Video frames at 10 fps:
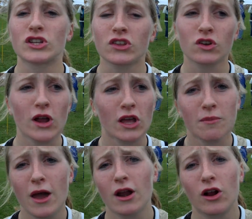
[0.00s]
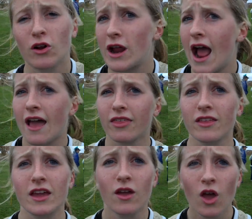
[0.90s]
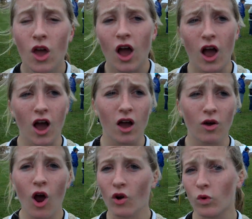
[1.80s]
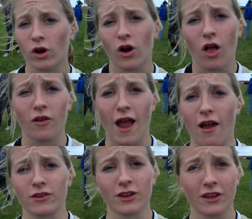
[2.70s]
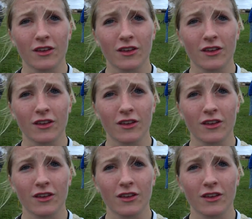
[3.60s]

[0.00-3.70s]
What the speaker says: She's a great competitor, great athlete, hard worker all around.